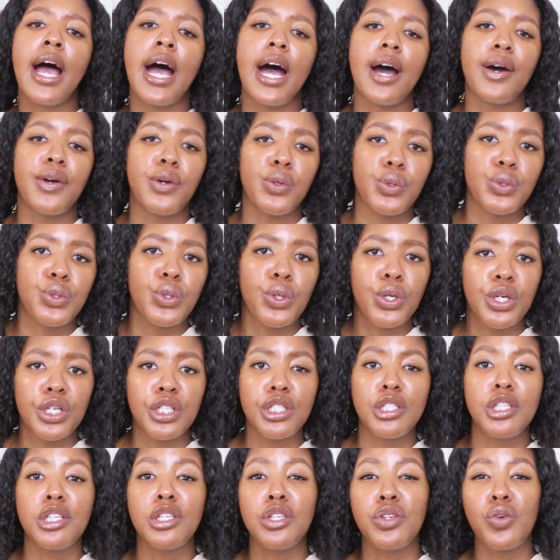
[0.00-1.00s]
I'd also
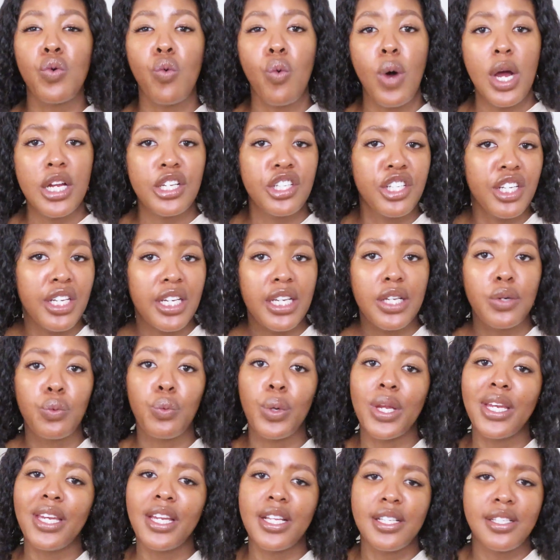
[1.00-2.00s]
continue washing it
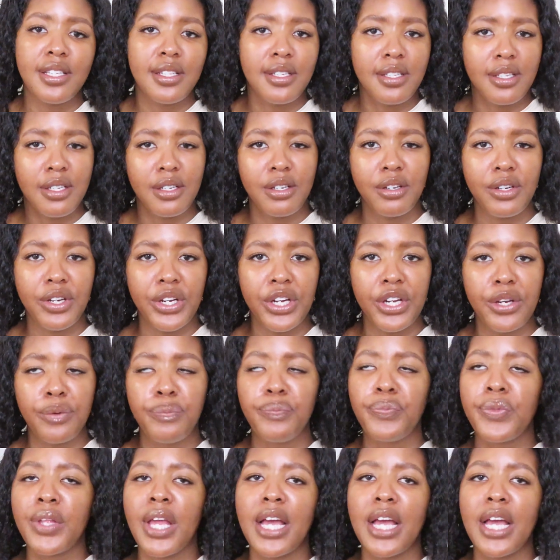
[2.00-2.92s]
when necessary,